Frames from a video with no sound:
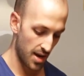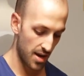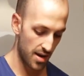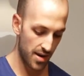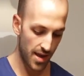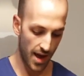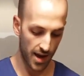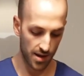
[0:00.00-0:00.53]

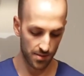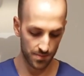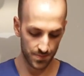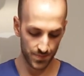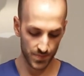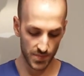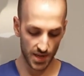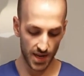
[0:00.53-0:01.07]

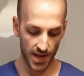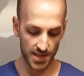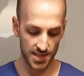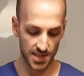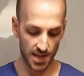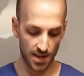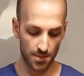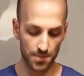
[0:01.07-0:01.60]
Then get
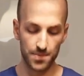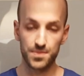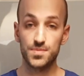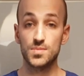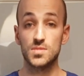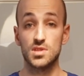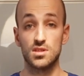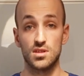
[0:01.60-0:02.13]
some
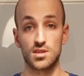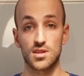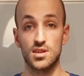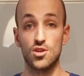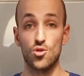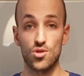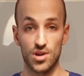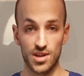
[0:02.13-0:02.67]

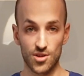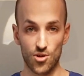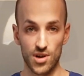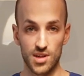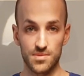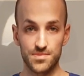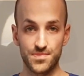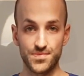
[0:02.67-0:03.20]
coconut
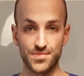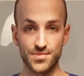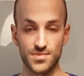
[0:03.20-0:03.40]
oil.